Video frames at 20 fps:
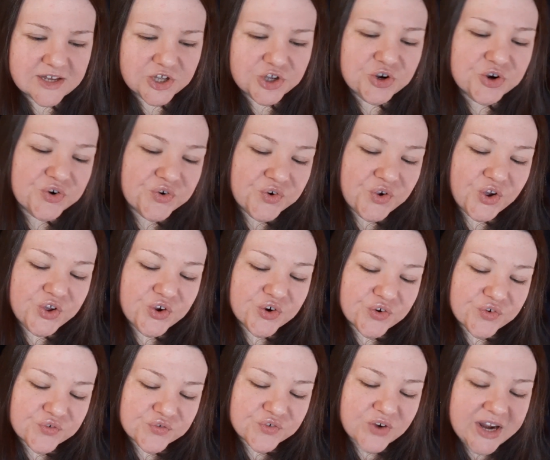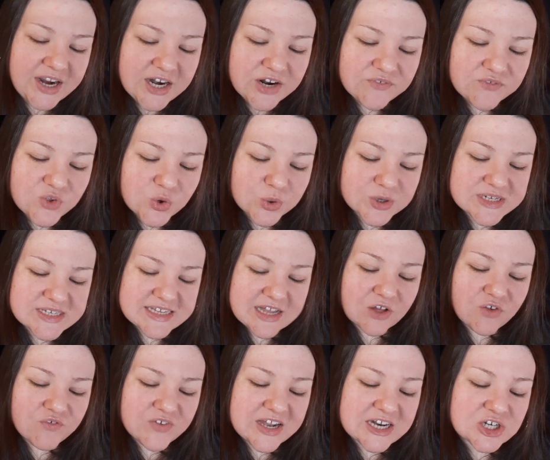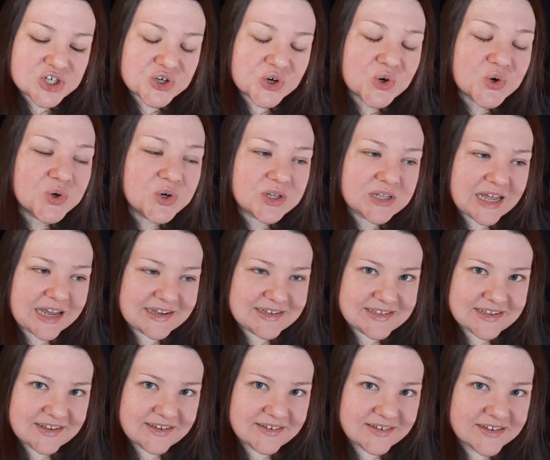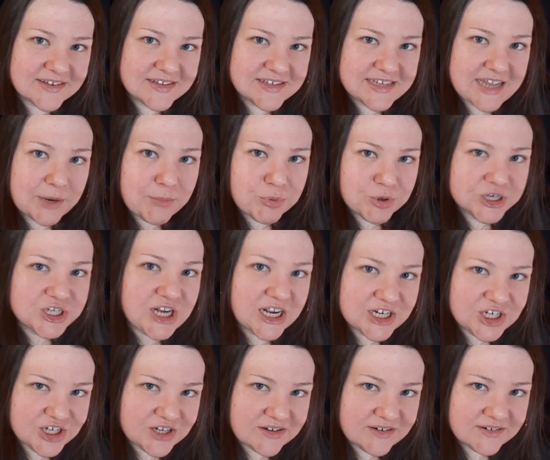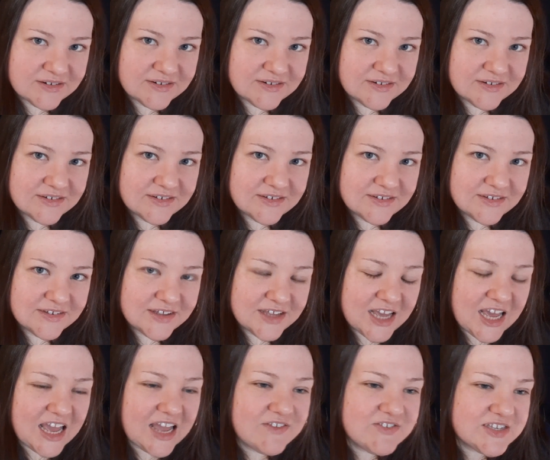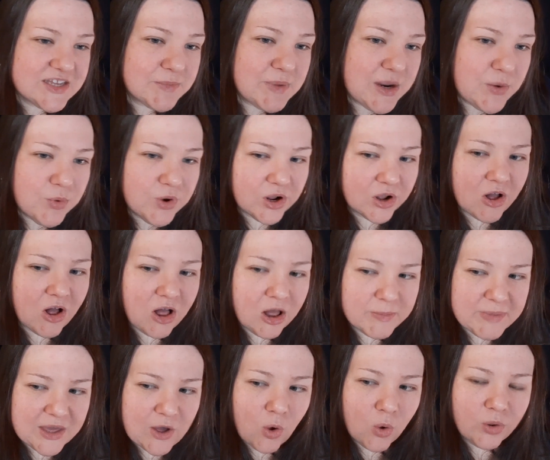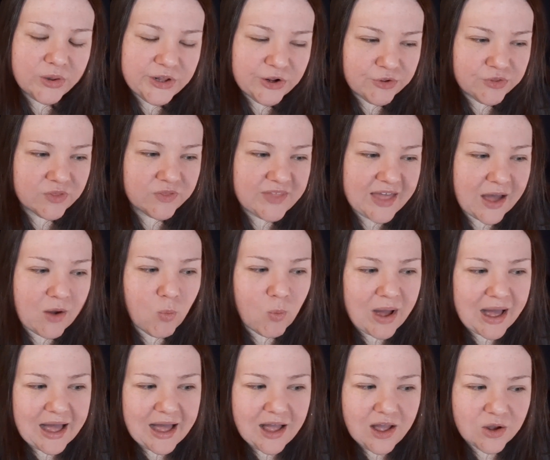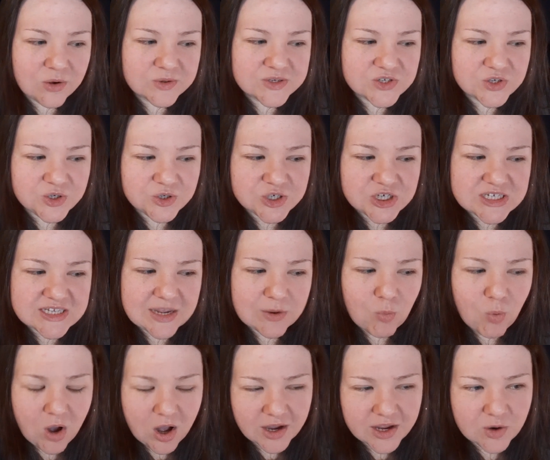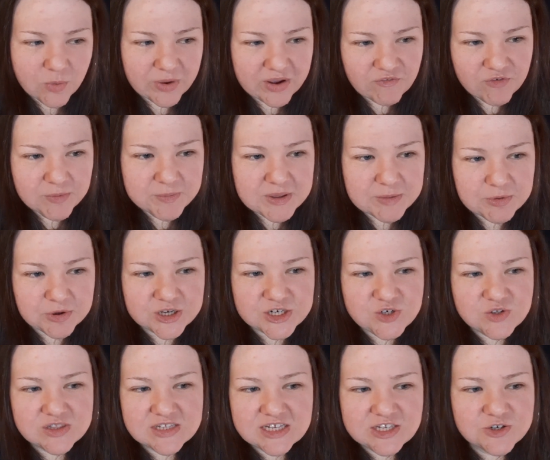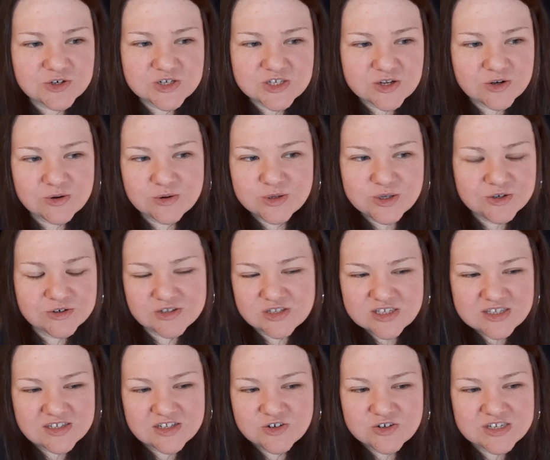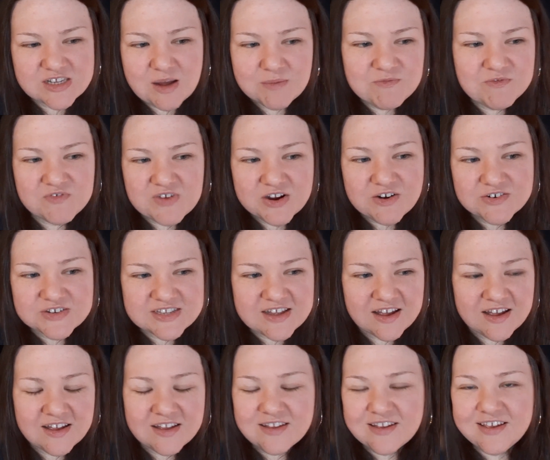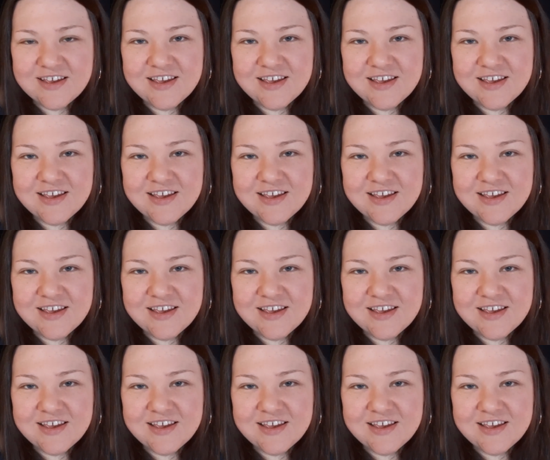You're, you're afraid of yourself internalizing said projection if somebody were to call me holier than thou, wow, so you're just like walking away from people because you think you're so, you're, you're something fierce, huh?